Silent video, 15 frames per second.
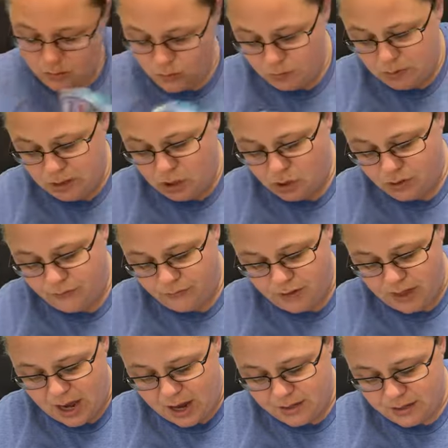would be good for
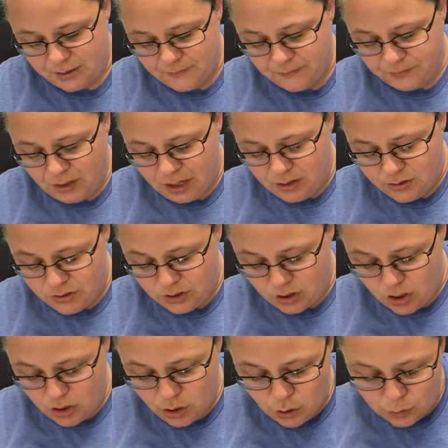that.
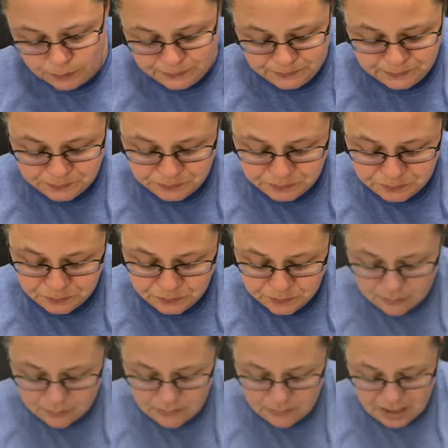So
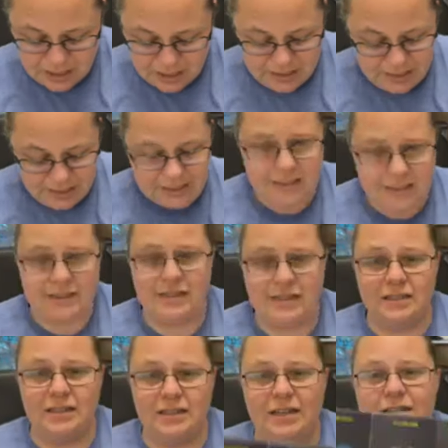that is,
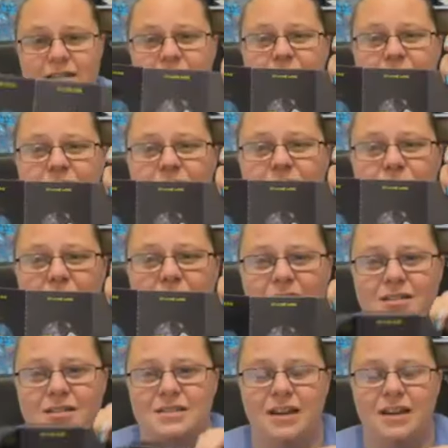like I said, the
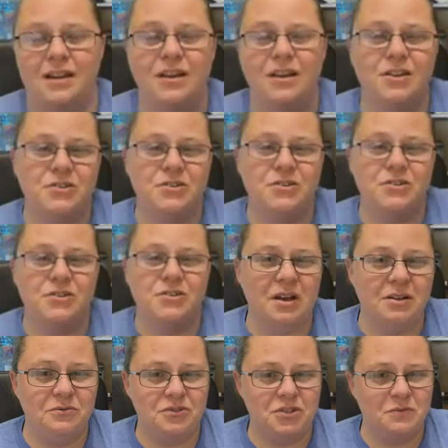box set. So I
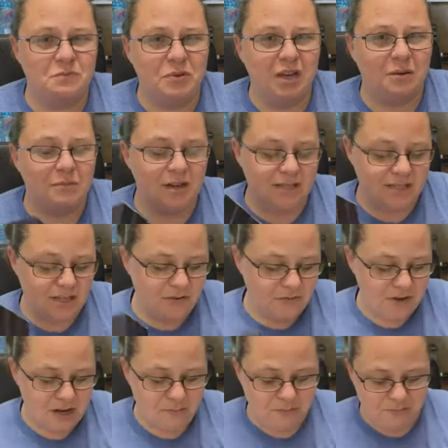might just pick myself
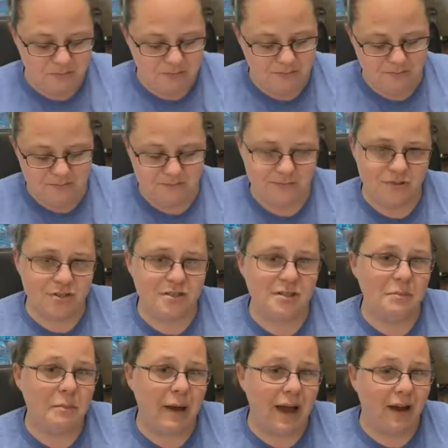up just
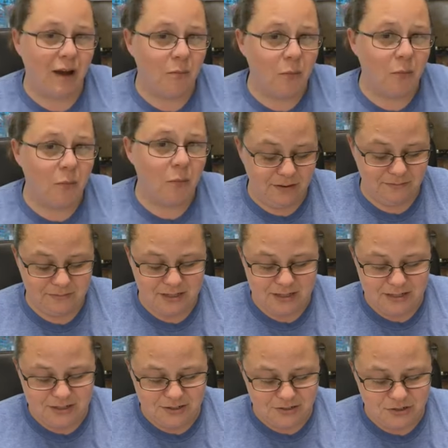a backup one
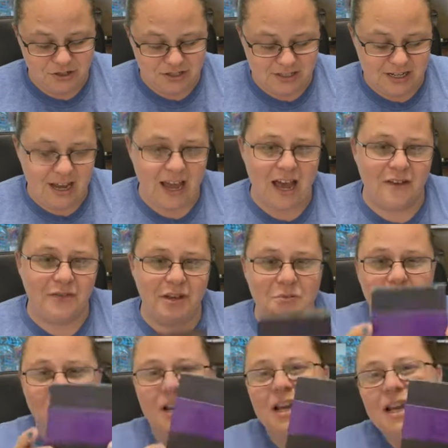just to have it,
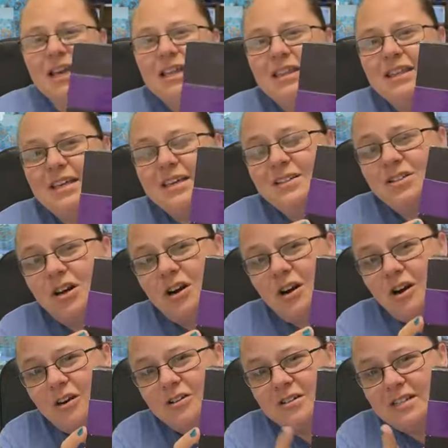but these
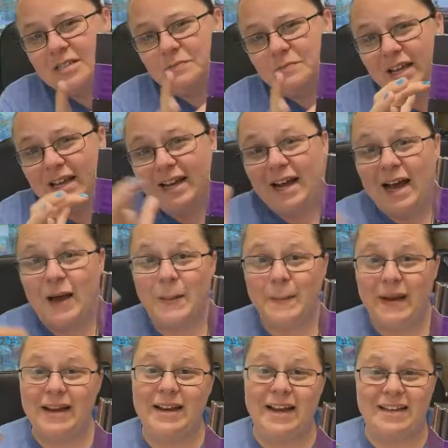are displayed on
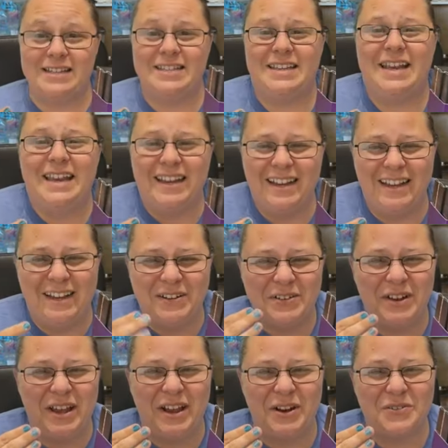my desk
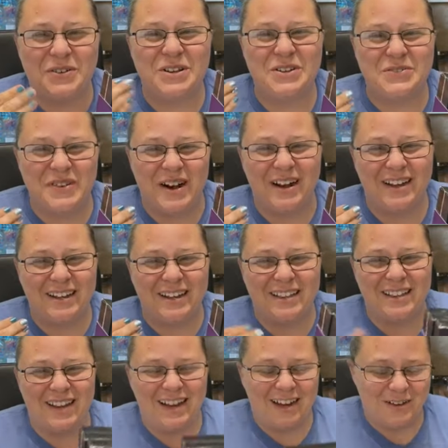here when you walk into
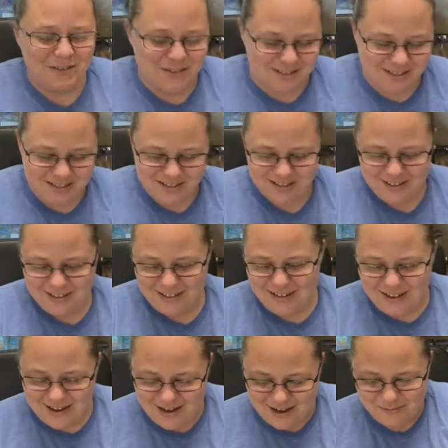the house
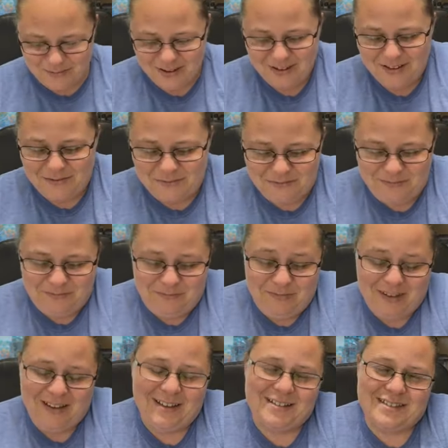um,
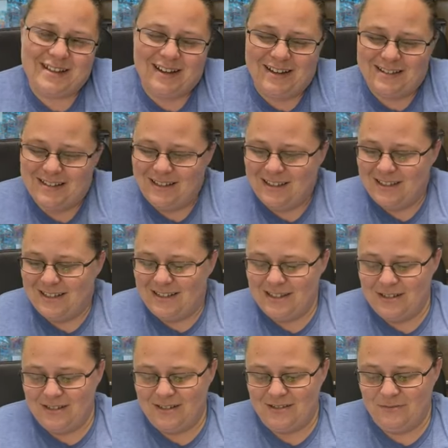because like I said, this
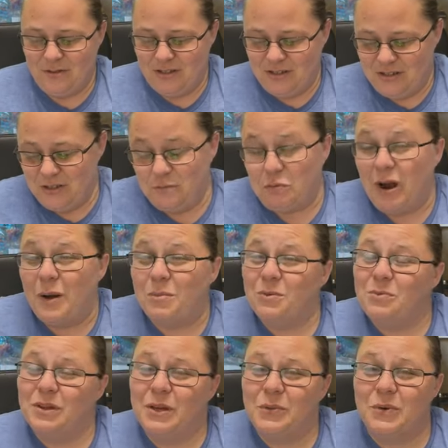is this is
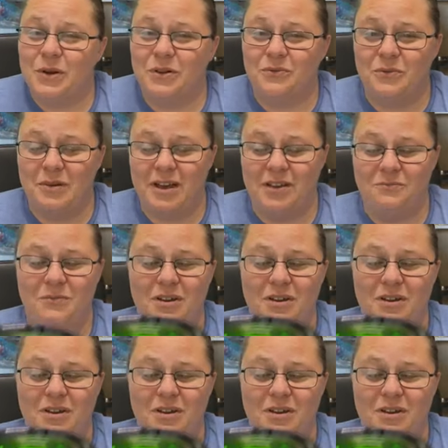probably one of my